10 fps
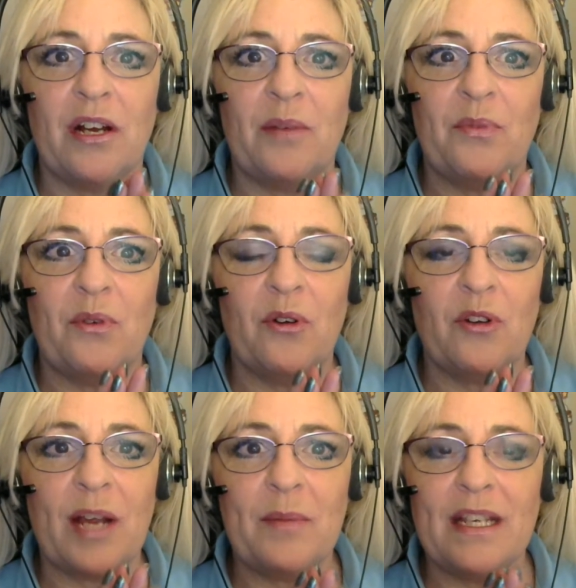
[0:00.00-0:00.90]

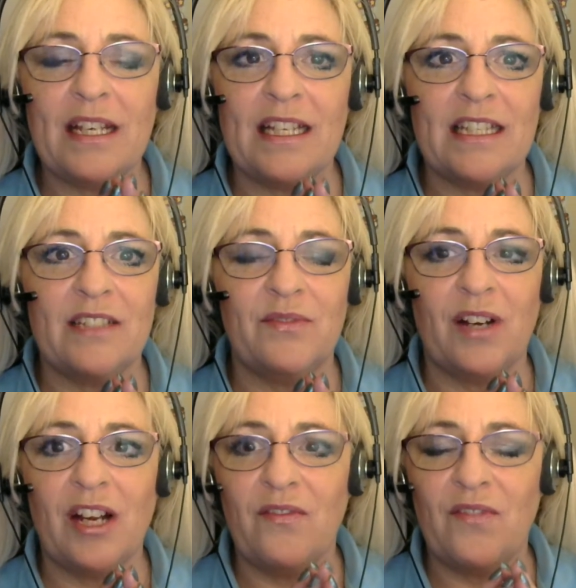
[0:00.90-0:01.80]
programming is
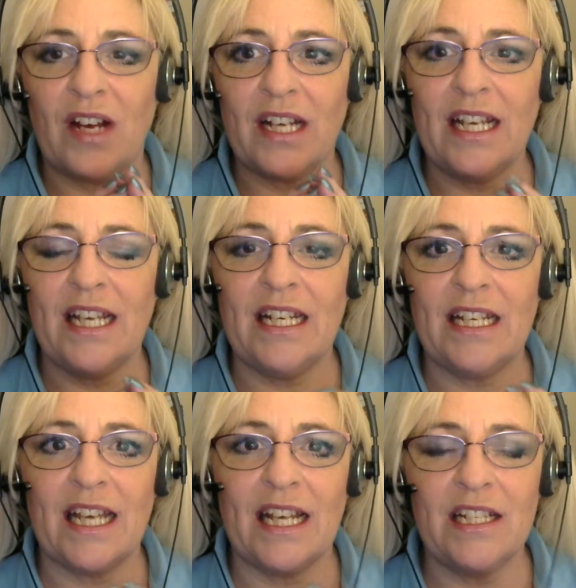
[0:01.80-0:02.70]
very fun and
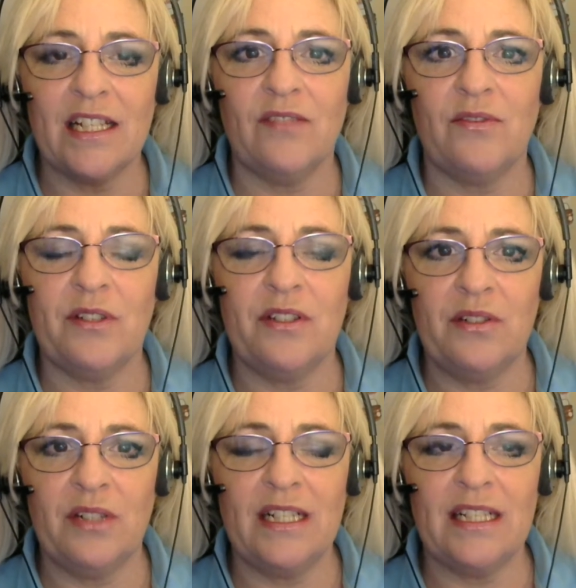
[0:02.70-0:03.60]
engaging for
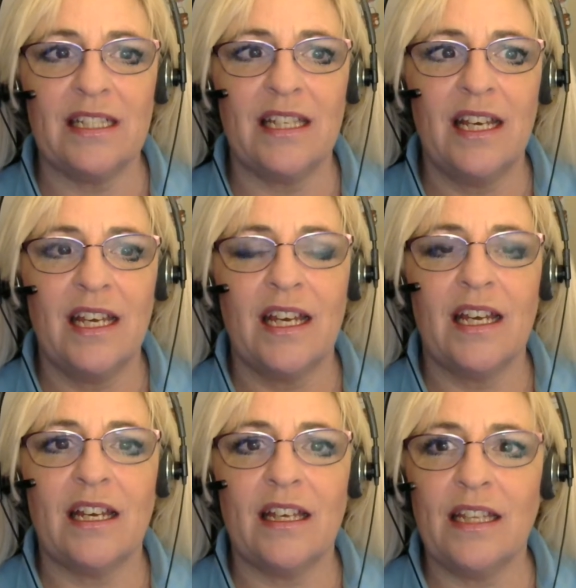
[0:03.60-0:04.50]
students.
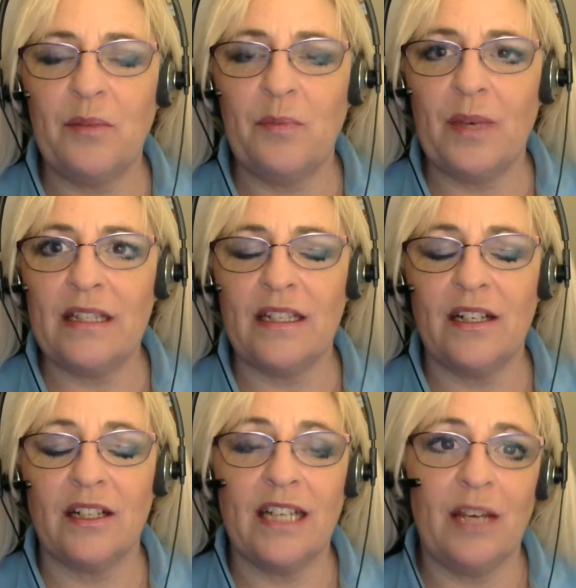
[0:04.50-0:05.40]
They base it
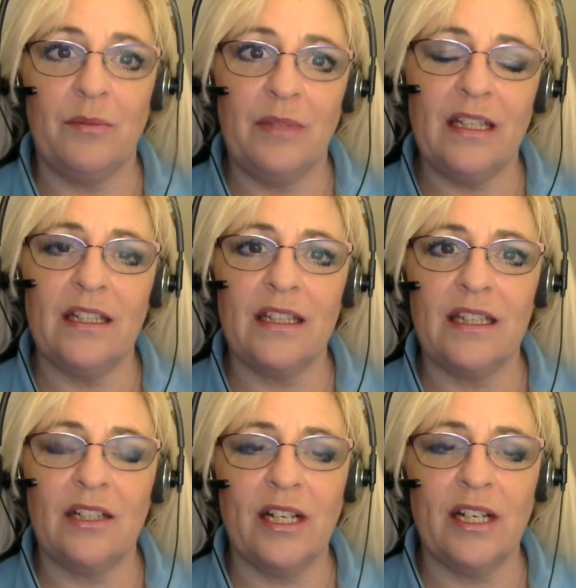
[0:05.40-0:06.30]
on gaming
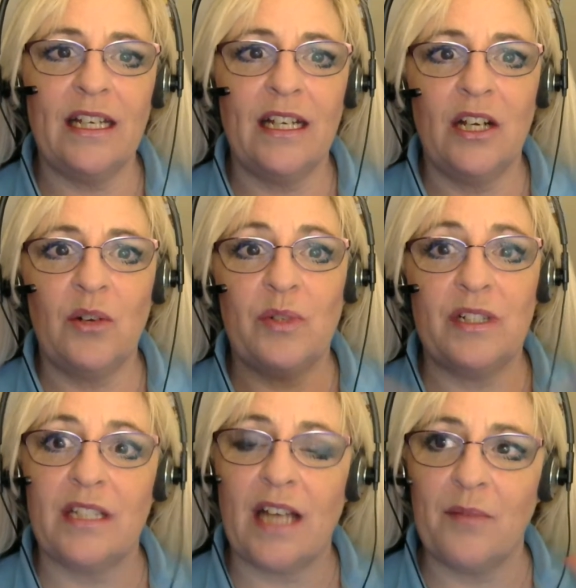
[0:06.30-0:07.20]
theory,
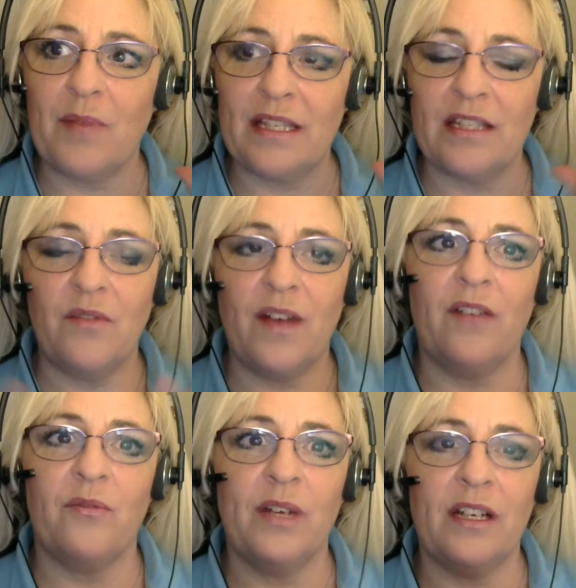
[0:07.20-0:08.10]
which I myself
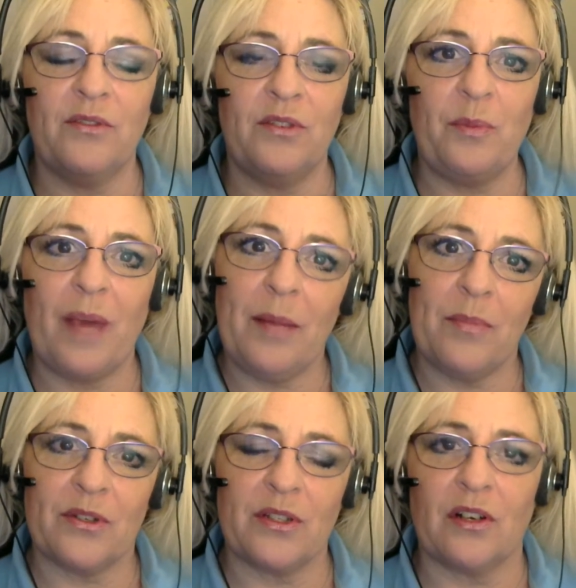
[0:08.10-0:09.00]
have written a few
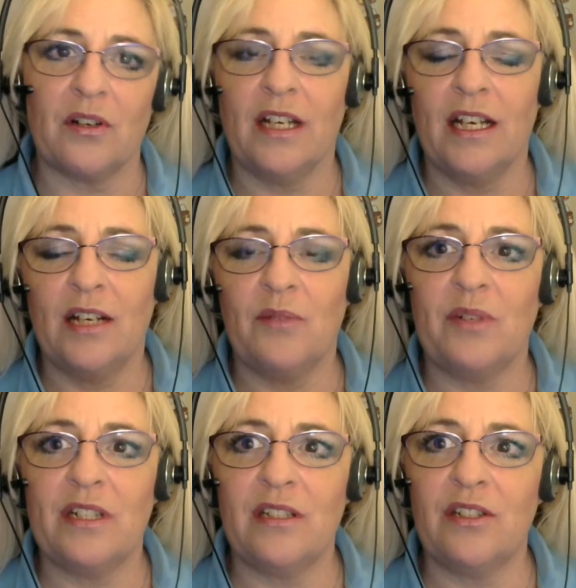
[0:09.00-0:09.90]
papers on,
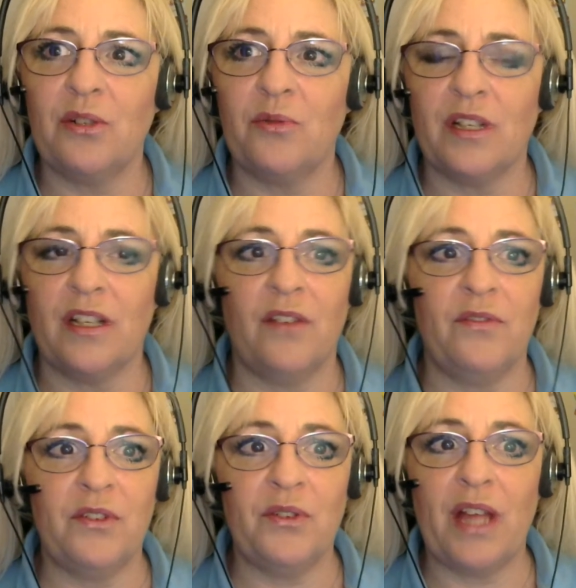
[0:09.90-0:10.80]
which children
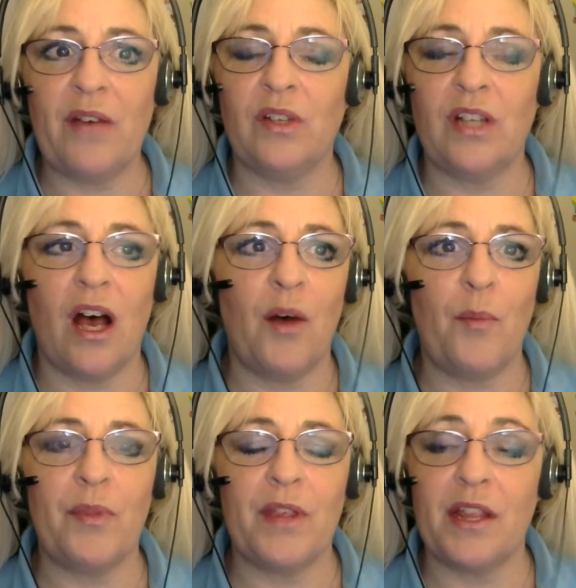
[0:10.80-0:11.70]
love to level
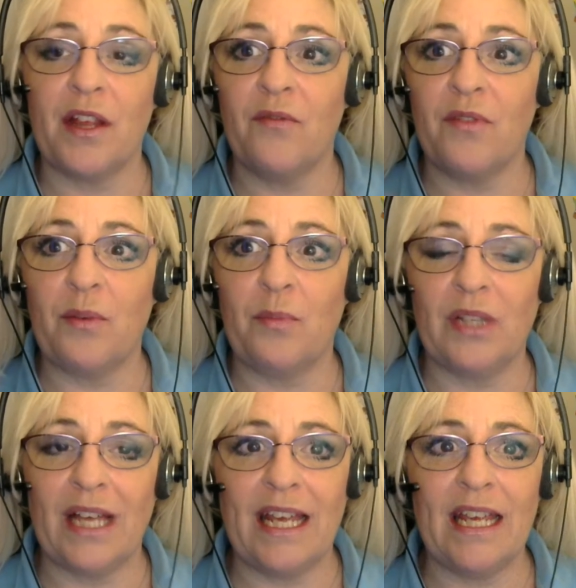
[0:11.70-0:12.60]
up. They love the
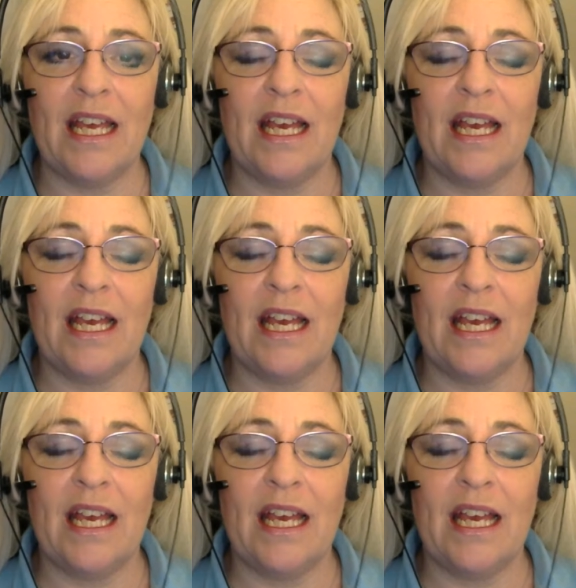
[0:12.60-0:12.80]
play